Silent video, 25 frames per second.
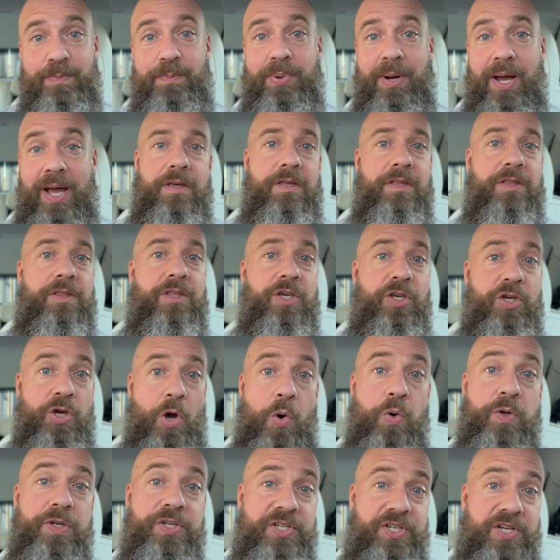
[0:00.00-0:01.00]
but the
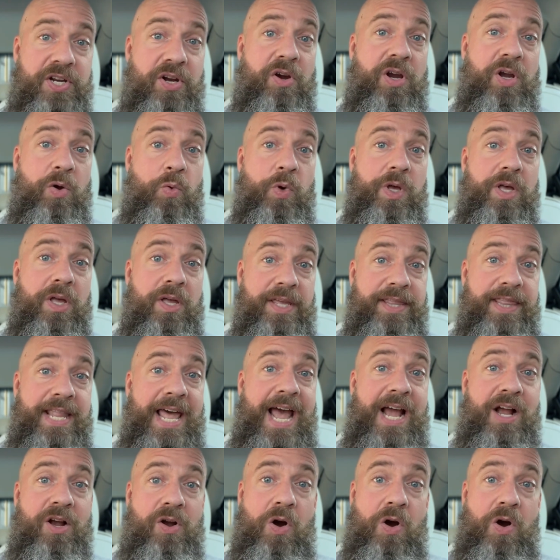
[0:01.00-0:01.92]
Yoke steering wheel in that